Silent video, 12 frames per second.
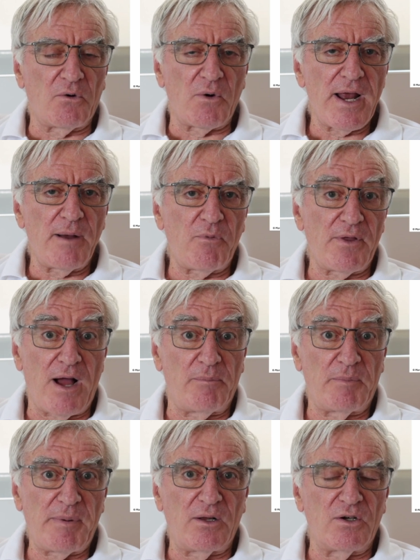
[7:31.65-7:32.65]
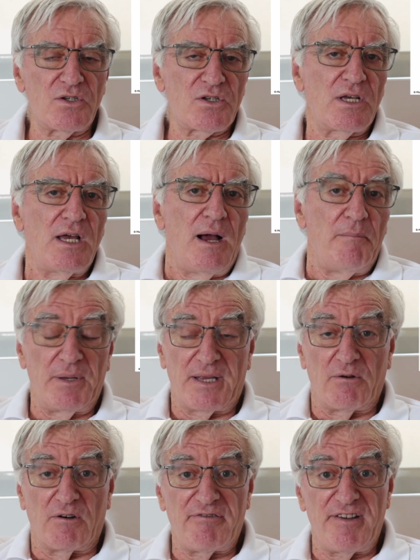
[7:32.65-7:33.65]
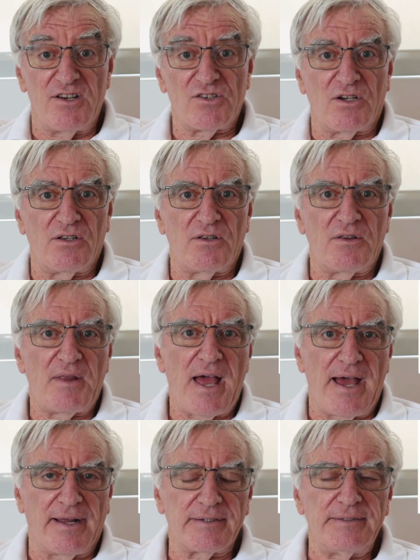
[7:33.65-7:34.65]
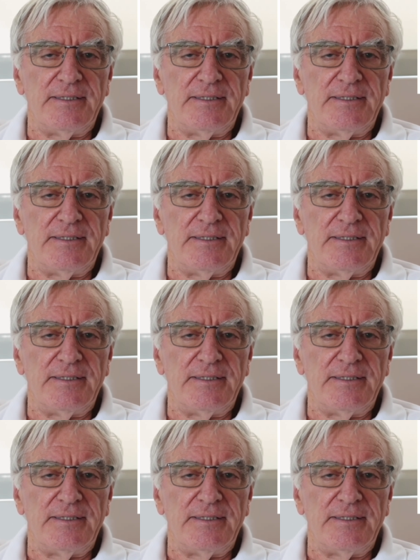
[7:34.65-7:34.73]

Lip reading: the ramp without propellers, but they were finished other than that.